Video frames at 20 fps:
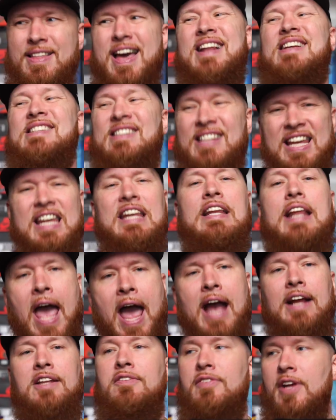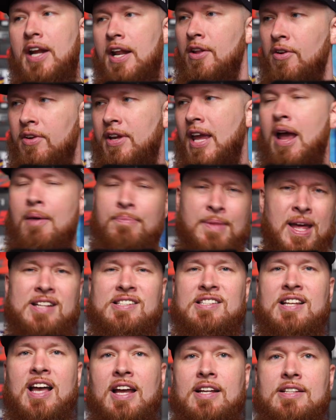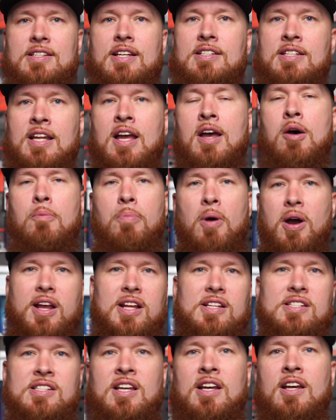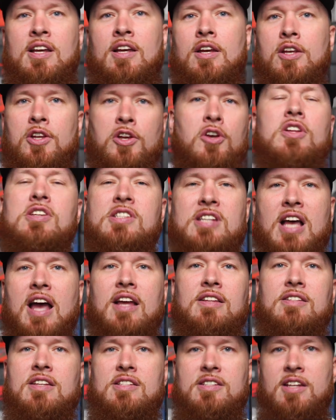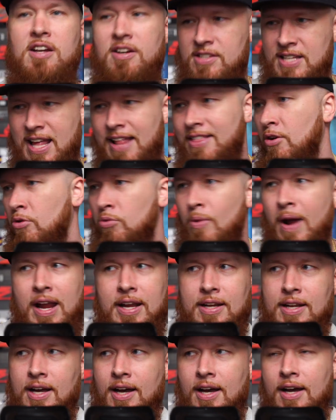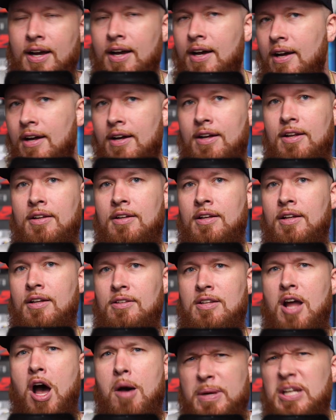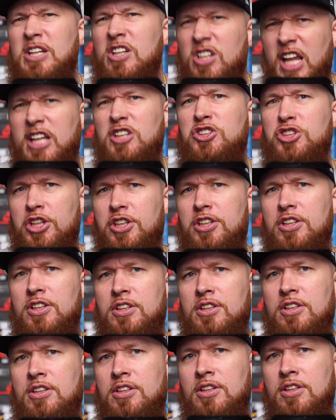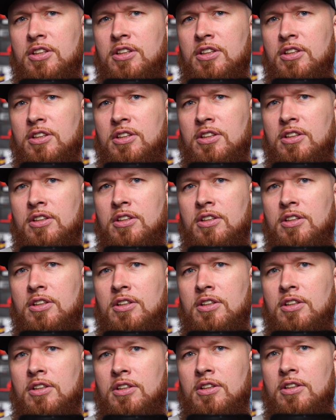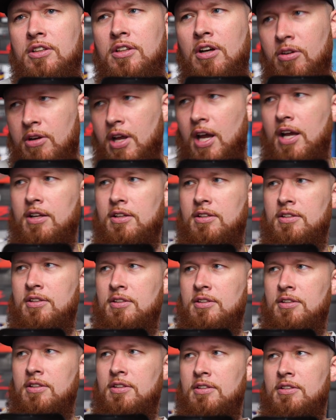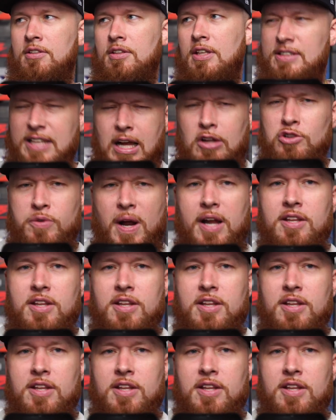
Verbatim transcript: that is heat activated, okay? I'm not a scientist. Buckets, you're the scientist here. Is that the right uh, nomenclature? It sounded not good. Okay. It sounds